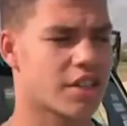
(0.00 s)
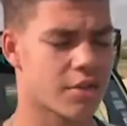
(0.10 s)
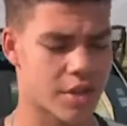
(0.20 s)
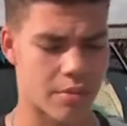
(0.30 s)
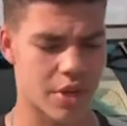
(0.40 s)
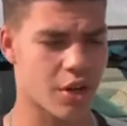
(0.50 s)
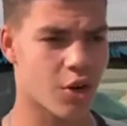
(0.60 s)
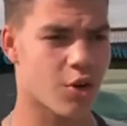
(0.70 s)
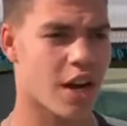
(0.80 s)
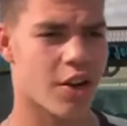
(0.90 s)
there was a big
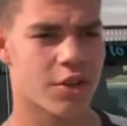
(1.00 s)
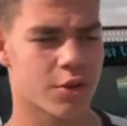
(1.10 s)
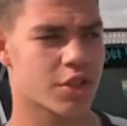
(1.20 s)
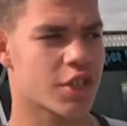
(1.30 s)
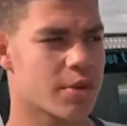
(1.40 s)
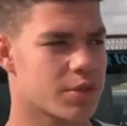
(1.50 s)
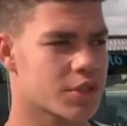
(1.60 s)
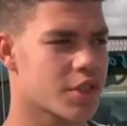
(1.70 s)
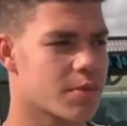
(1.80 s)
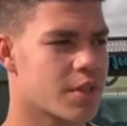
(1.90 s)
old crowd, they were screaming,
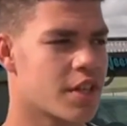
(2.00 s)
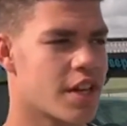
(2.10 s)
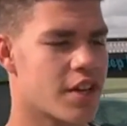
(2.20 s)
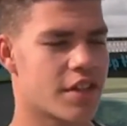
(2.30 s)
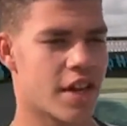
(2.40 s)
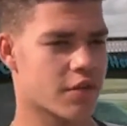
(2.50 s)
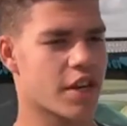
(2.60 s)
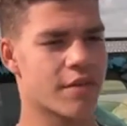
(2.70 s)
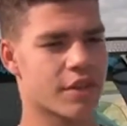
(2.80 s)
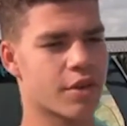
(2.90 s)
screaming. And then after
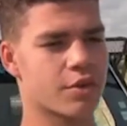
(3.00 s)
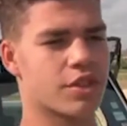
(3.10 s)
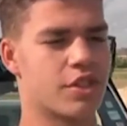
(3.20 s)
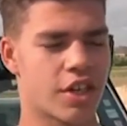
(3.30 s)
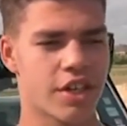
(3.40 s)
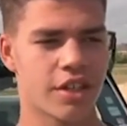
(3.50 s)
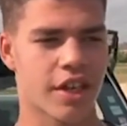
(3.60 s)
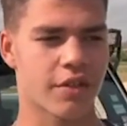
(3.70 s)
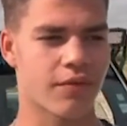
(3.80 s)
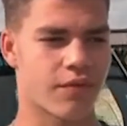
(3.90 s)
everything was done,
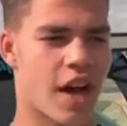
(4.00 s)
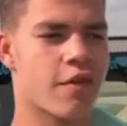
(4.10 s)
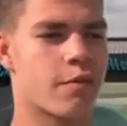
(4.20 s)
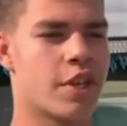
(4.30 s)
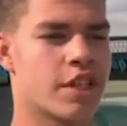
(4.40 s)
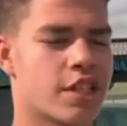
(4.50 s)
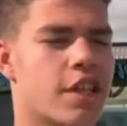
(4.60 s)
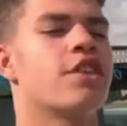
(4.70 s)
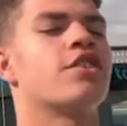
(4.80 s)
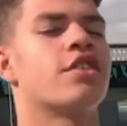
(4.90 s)
like five minutes
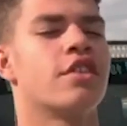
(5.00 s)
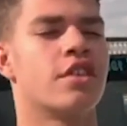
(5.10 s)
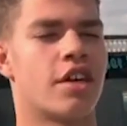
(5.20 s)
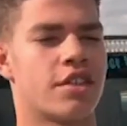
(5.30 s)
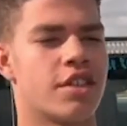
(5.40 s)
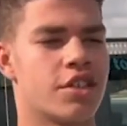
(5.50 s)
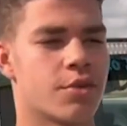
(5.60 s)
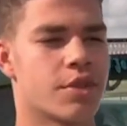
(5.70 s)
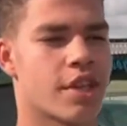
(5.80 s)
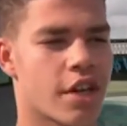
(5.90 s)
later, a
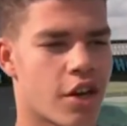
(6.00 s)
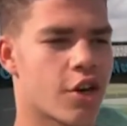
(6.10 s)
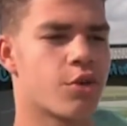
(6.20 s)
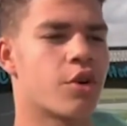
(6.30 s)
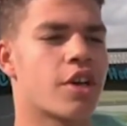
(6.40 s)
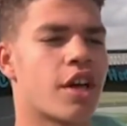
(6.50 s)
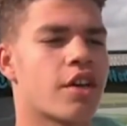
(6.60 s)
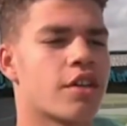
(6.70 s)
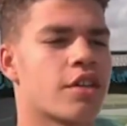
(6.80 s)
teacher was like, are you okay?